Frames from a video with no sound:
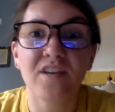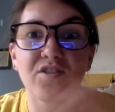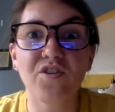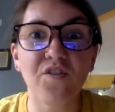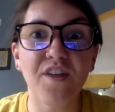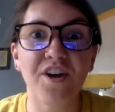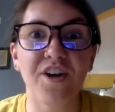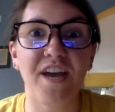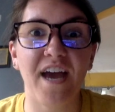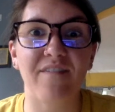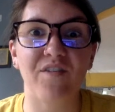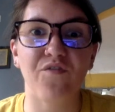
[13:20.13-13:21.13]
So there you
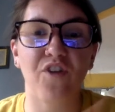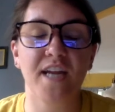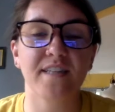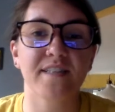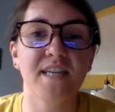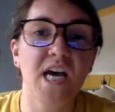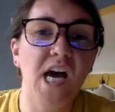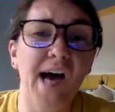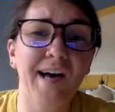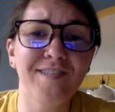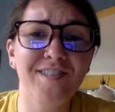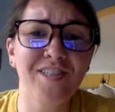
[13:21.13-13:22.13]
have it, friends.
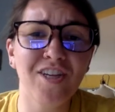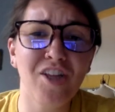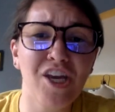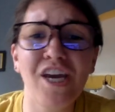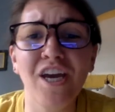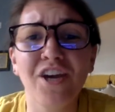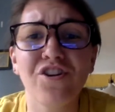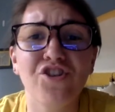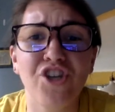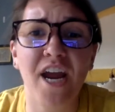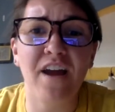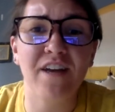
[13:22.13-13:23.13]
A silly
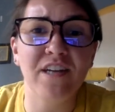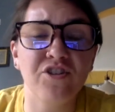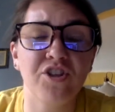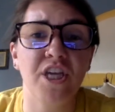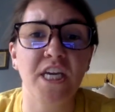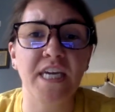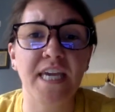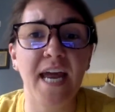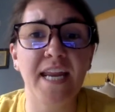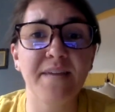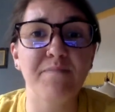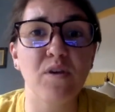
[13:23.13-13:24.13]
challenge, the
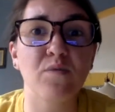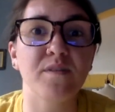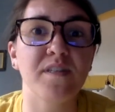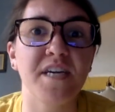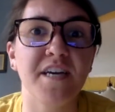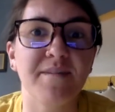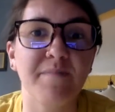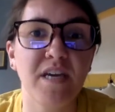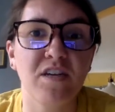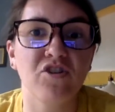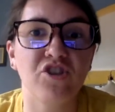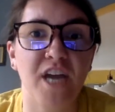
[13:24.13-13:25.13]
Getty Museum
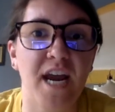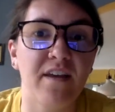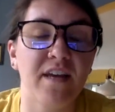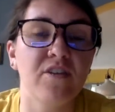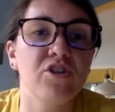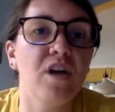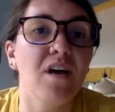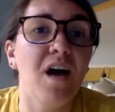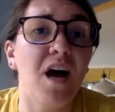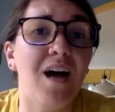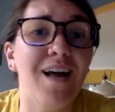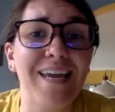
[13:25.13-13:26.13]
challenge.
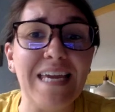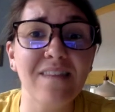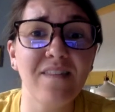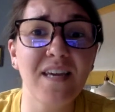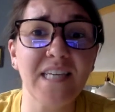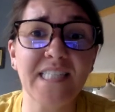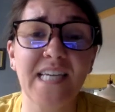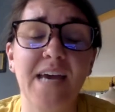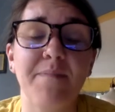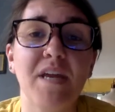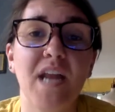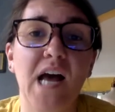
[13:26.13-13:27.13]
Uh, in the
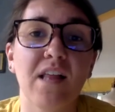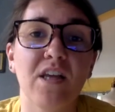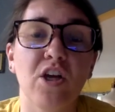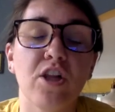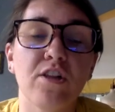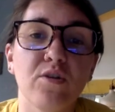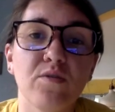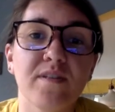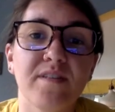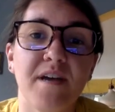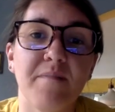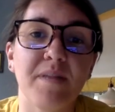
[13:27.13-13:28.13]
assignment, I'll include
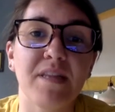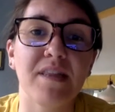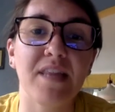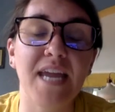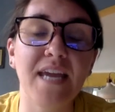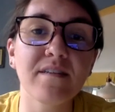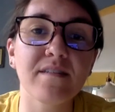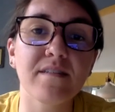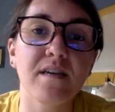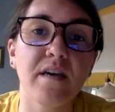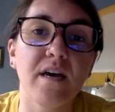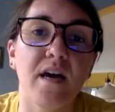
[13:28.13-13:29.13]
some
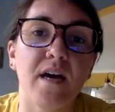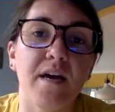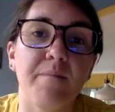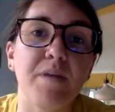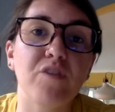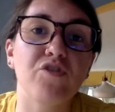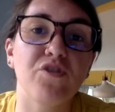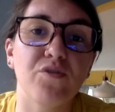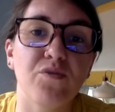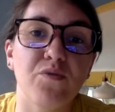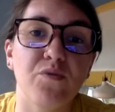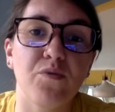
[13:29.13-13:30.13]
links um,
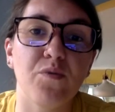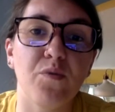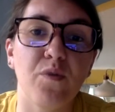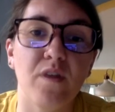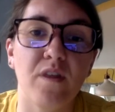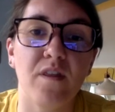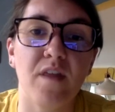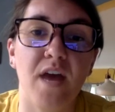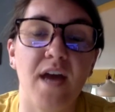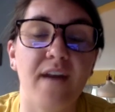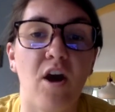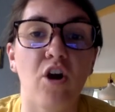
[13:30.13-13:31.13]
to
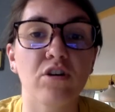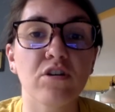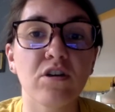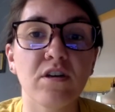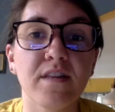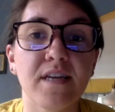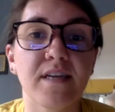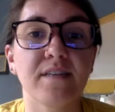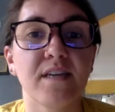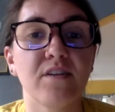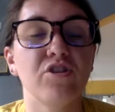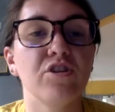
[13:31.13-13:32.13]
that article that I
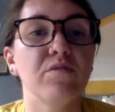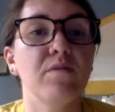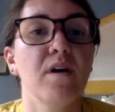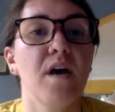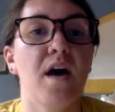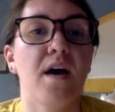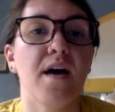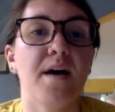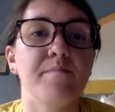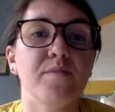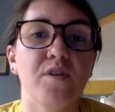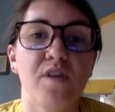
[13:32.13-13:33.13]
sent you
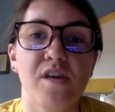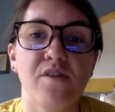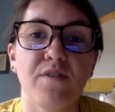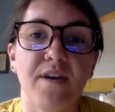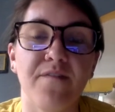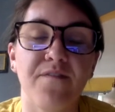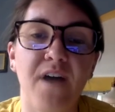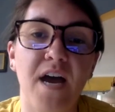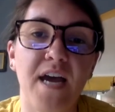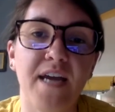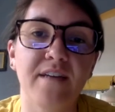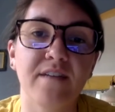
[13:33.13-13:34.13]
um, so that you can
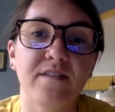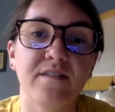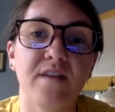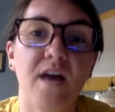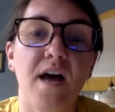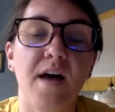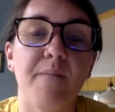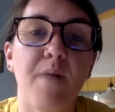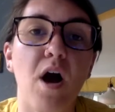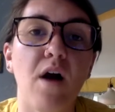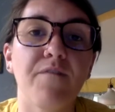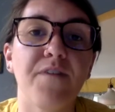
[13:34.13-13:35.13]
find some
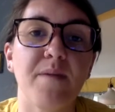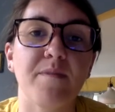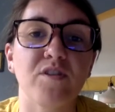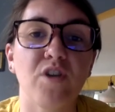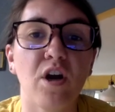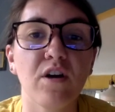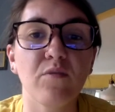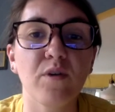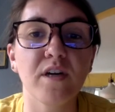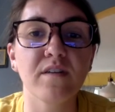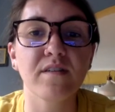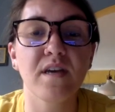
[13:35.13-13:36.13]
famous
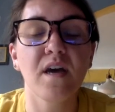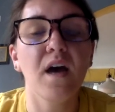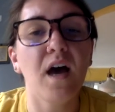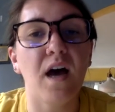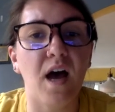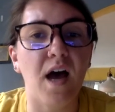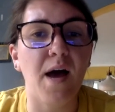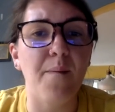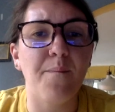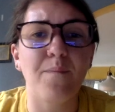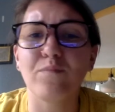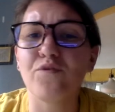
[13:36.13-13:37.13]
artworks. Uh,
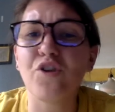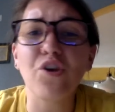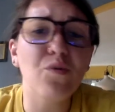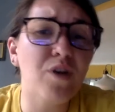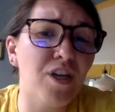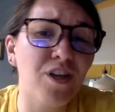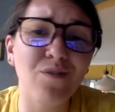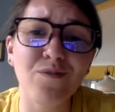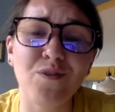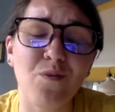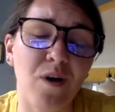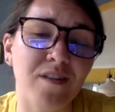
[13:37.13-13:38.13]
you can use
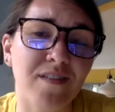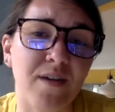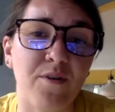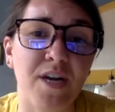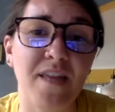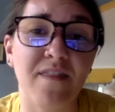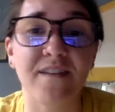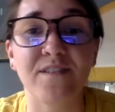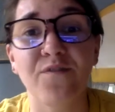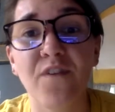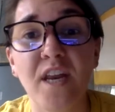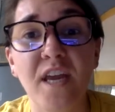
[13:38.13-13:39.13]
the ones that were in this
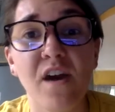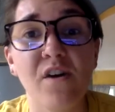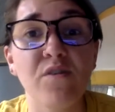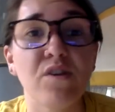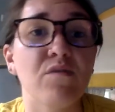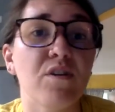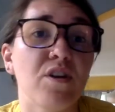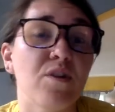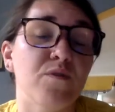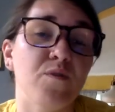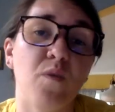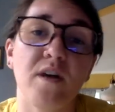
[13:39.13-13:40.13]
video. You can
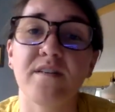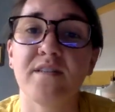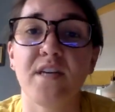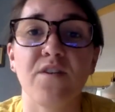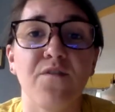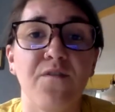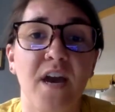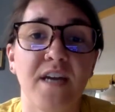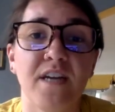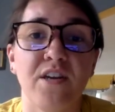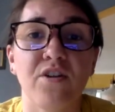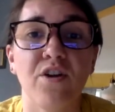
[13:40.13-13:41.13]
use ones that you
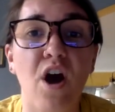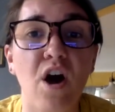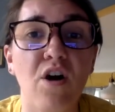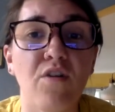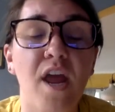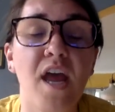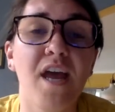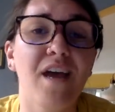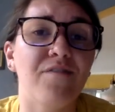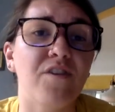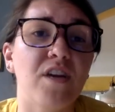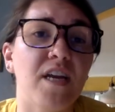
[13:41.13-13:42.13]
find on your own.
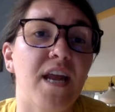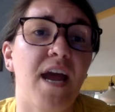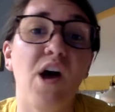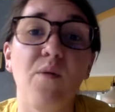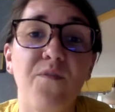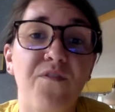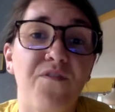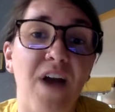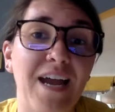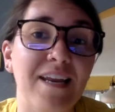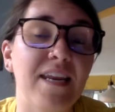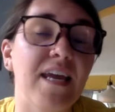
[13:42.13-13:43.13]
If you need help
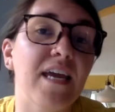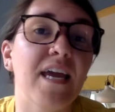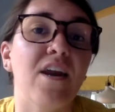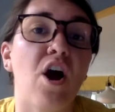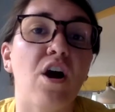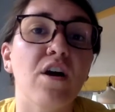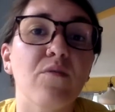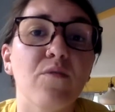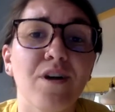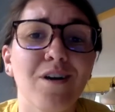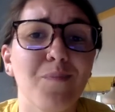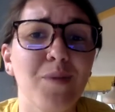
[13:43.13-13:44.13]
finding an
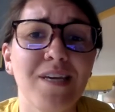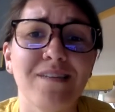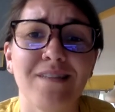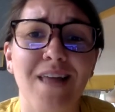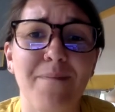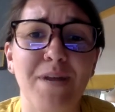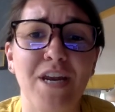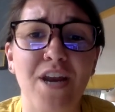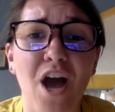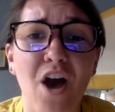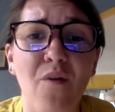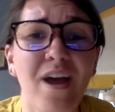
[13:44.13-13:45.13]
artwork, please let me
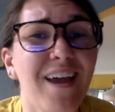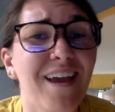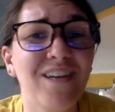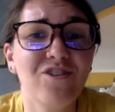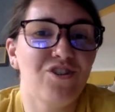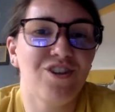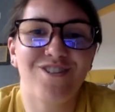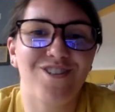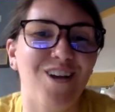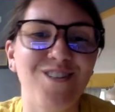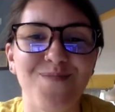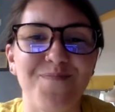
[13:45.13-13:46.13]
know. It should
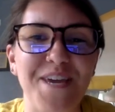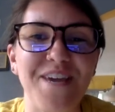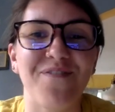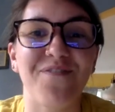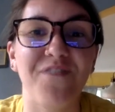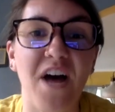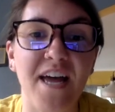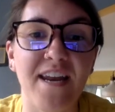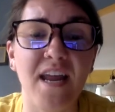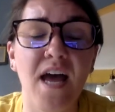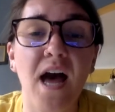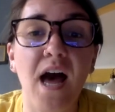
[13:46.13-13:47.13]
just be
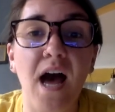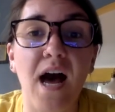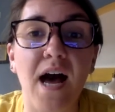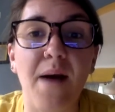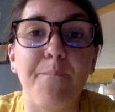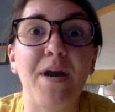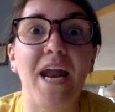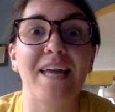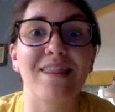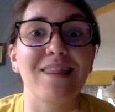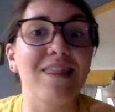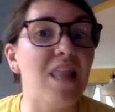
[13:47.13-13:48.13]
fun, uh, but
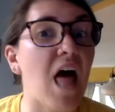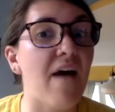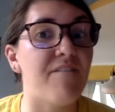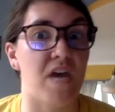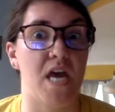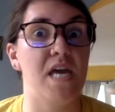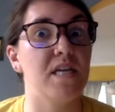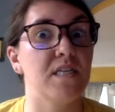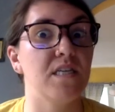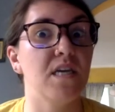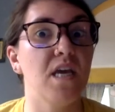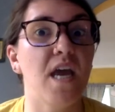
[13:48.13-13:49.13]
I'd love
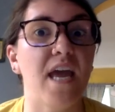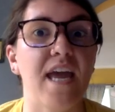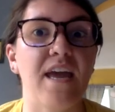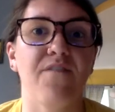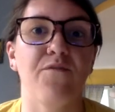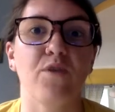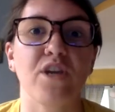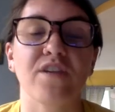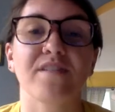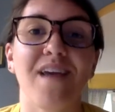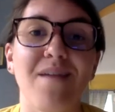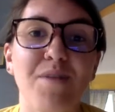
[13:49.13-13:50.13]
it if when you
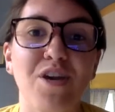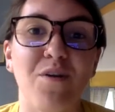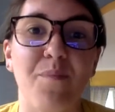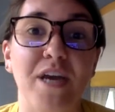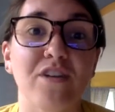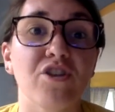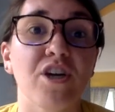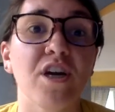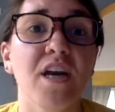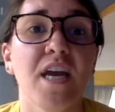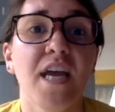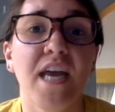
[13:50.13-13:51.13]
send me your
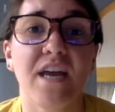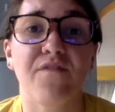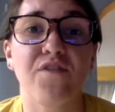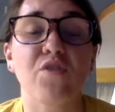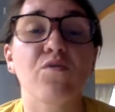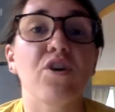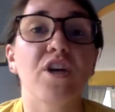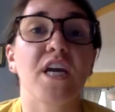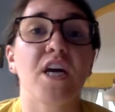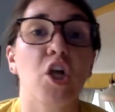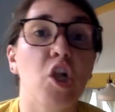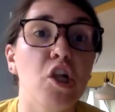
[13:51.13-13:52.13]
picture, if you could
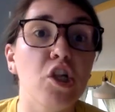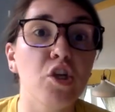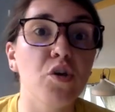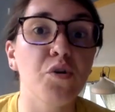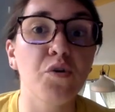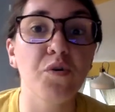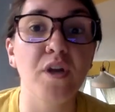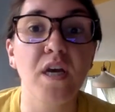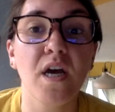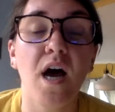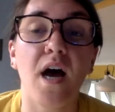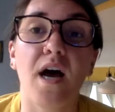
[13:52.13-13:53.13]
include
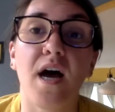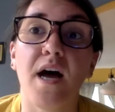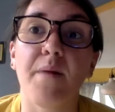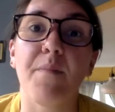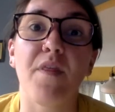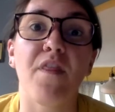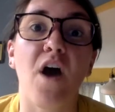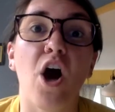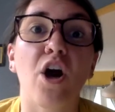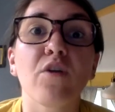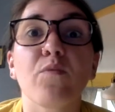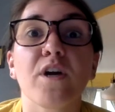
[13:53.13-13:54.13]
um, the
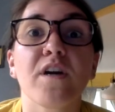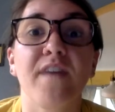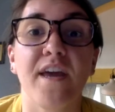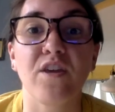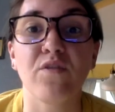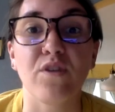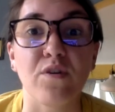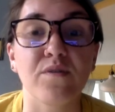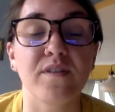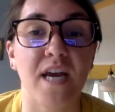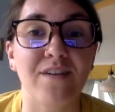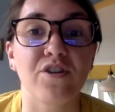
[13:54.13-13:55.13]
artwork that you
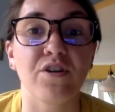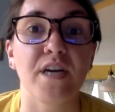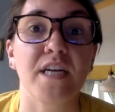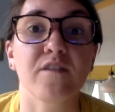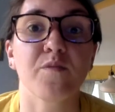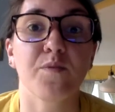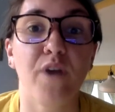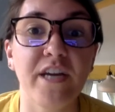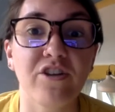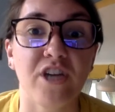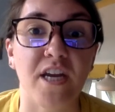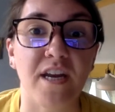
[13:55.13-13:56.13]
used as your
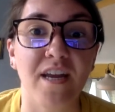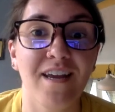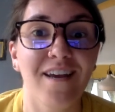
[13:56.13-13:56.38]
inspiration